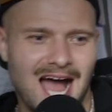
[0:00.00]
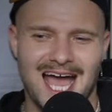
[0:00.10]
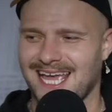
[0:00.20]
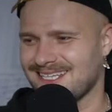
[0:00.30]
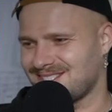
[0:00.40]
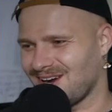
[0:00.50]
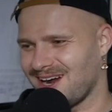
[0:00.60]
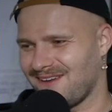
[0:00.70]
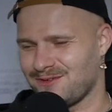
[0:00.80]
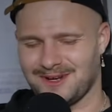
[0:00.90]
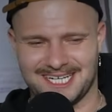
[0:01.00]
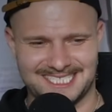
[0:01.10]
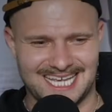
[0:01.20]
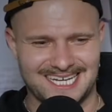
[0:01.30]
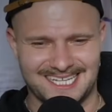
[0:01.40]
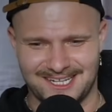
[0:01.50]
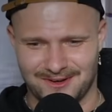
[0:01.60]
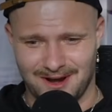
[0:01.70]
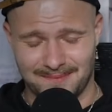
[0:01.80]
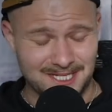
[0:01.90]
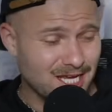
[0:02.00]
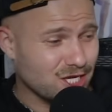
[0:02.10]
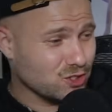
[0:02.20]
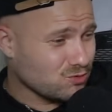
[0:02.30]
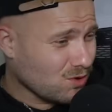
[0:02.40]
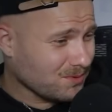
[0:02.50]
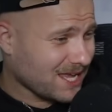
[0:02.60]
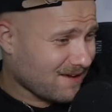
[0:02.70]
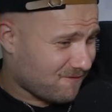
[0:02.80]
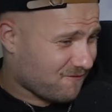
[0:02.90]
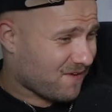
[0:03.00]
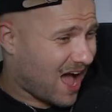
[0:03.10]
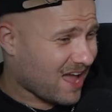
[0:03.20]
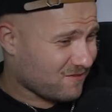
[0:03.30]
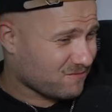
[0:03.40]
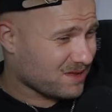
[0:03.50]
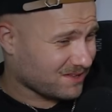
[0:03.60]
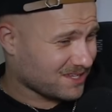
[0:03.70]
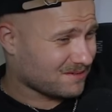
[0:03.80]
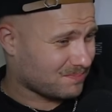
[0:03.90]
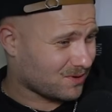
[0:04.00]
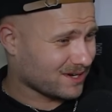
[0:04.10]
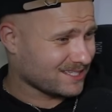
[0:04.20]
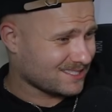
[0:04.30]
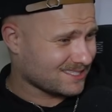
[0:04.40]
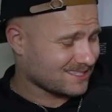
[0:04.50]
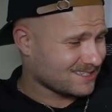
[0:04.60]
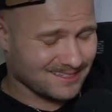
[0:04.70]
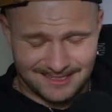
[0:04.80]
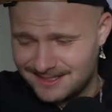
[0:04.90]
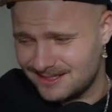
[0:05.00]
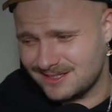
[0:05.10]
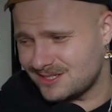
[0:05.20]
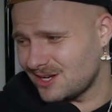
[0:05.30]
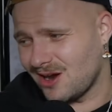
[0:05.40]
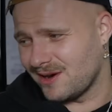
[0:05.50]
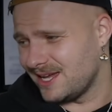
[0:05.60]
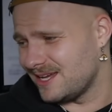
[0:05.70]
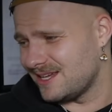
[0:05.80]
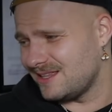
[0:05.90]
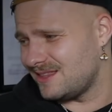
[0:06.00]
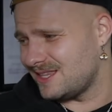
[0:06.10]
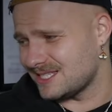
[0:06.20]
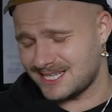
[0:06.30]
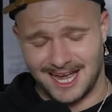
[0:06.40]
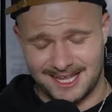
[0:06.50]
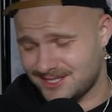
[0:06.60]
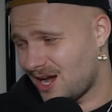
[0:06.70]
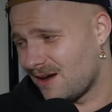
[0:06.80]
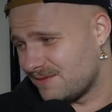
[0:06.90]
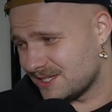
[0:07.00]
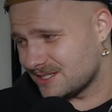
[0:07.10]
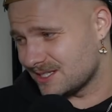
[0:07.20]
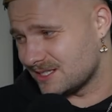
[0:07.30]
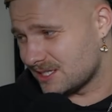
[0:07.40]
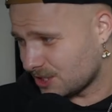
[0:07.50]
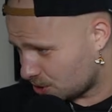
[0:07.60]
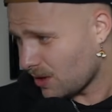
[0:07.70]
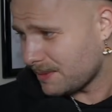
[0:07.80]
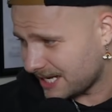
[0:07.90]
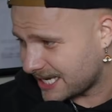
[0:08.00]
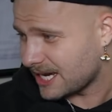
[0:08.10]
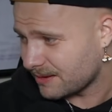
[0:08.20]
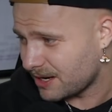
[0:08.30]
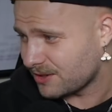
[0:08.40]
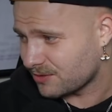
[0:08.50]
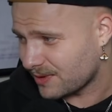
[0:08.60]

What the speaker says: Hi, sorry everyone, I just had to interrupt. You only have 5 million points? Sorry, this guy is obviously a dud. Do you want me to kick him out of the